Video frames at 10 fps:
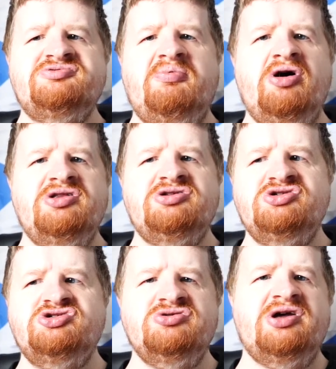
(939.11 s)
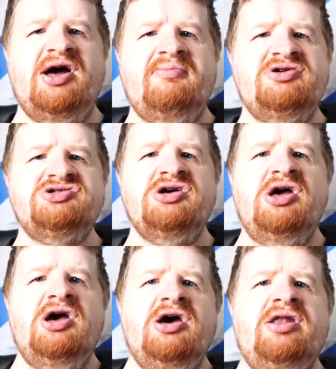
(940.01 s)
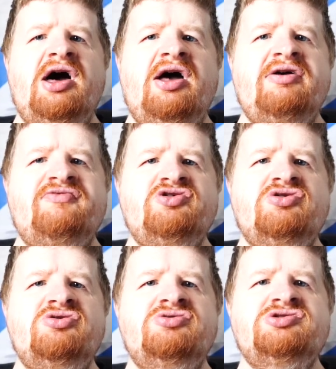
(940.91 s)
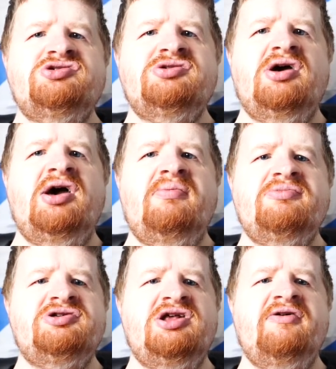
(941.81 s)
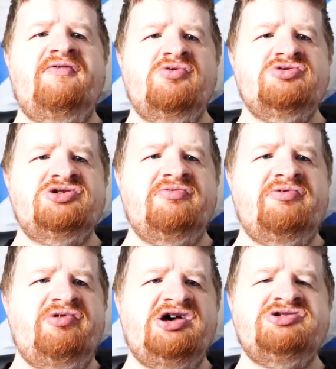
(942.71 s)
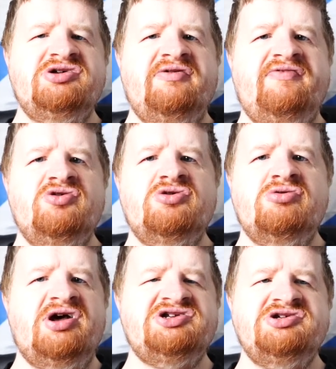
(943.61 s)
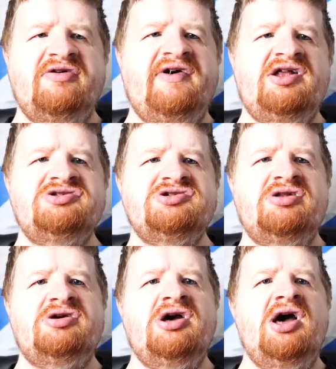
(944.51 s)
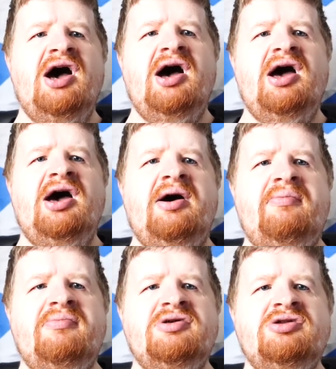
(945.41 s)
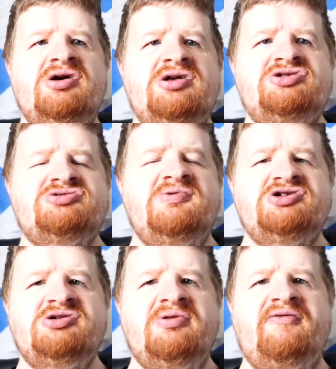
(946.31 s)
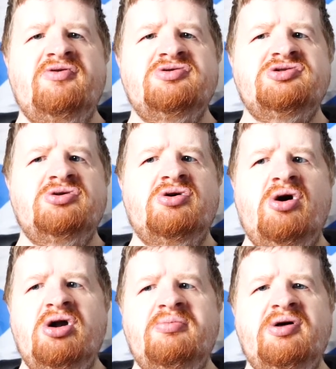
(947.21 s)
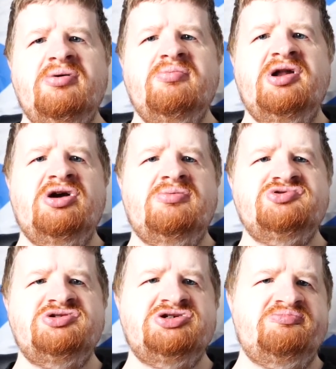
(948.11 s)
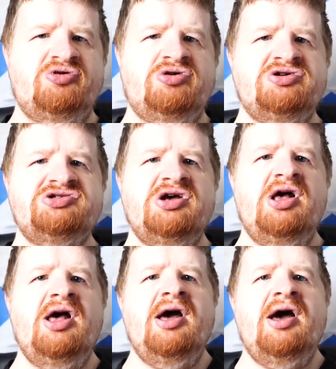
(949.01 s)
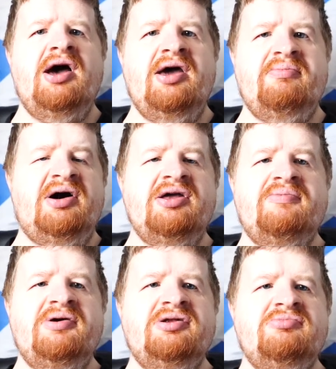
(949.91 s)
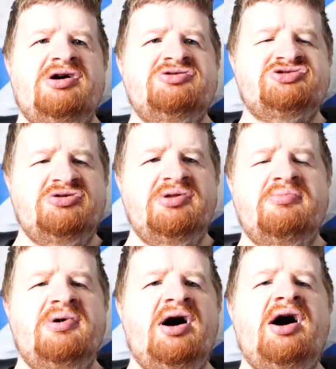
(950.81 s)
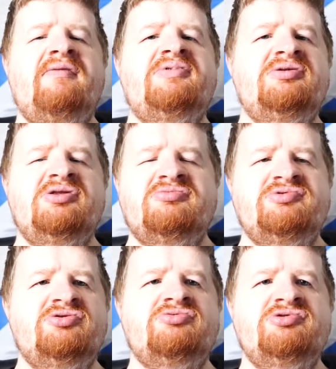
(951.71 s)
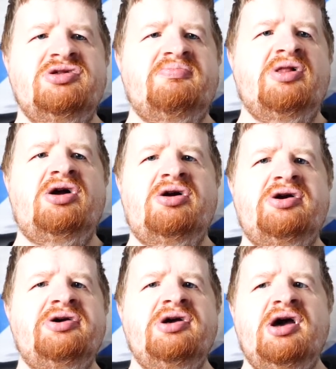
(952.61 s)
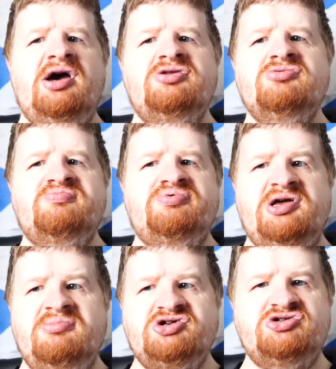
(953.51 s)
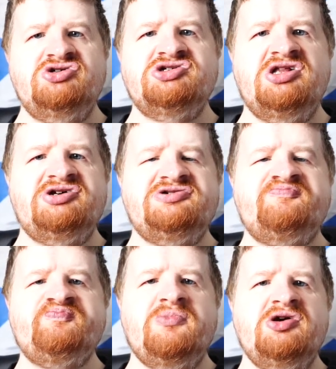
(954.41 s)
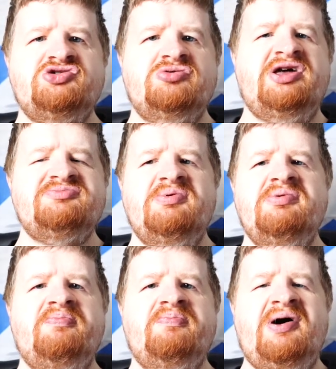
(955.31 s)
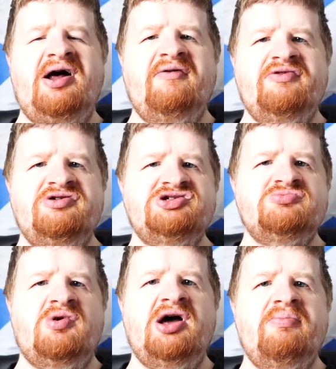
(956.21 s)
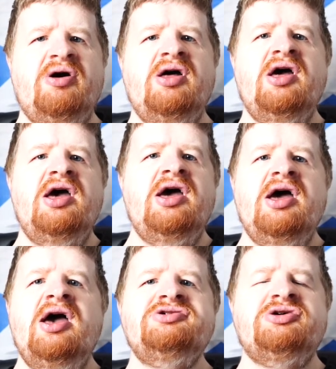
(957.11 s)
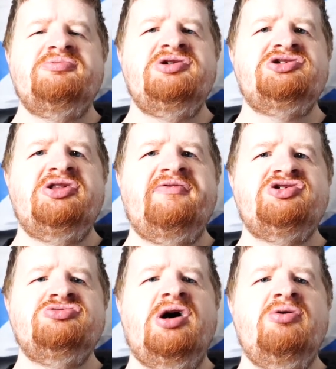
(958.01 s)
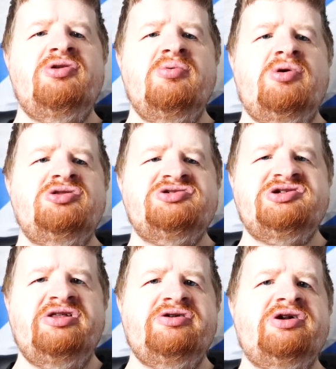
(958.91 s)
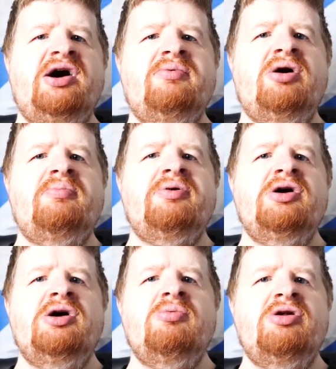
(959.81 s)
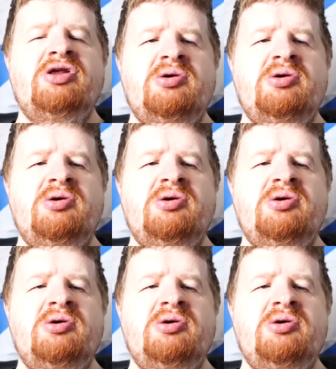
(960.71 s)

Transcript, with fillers: point and shoot cameras that I've used um, to take photos of the wrestling, local wrestling events, and um, you know it just makes some of the photos look horrible when it comes to sports. Uh, in my opinion, but some of them have been the really really blurred and pretty much useless. So that's maybe part of the reason why. But it's up to each individual how they want to set their camera up whether